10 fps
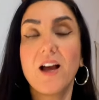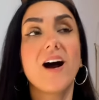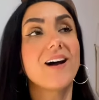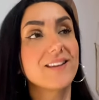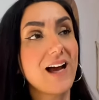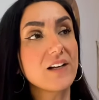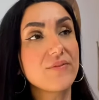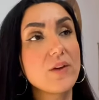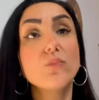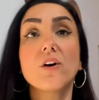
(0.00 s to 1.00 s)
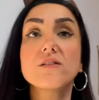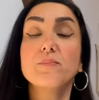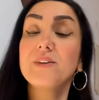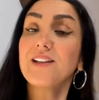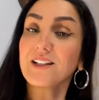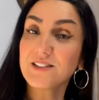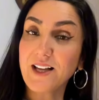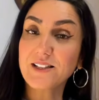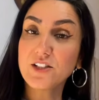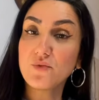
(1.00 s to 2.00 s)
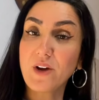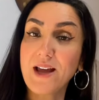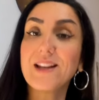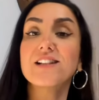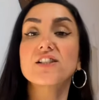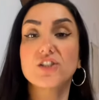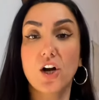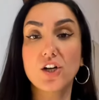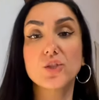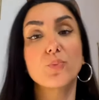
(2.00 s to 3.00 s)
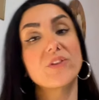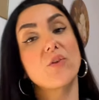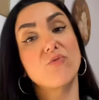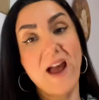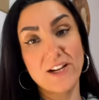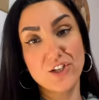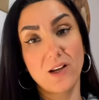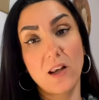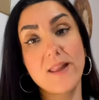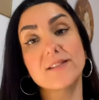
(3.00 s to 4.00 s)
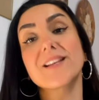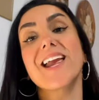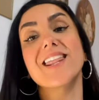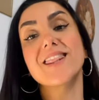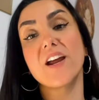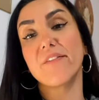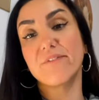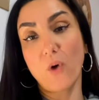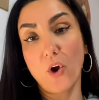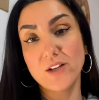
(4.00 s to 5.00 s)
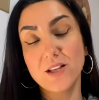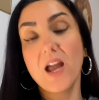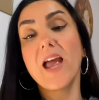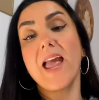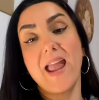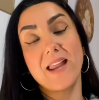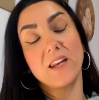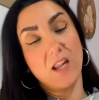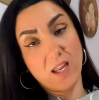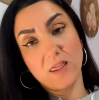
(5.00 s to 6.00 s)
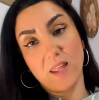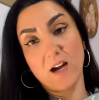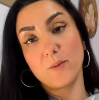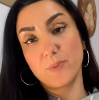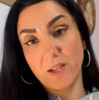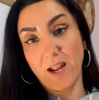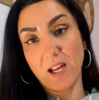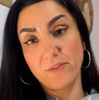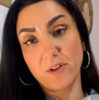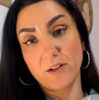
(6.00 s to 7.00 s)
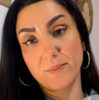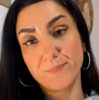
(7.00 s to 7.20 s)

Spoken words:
A lot of them want to be like Sexy Red. It starts with the ratchetness in their voice and in their behavior.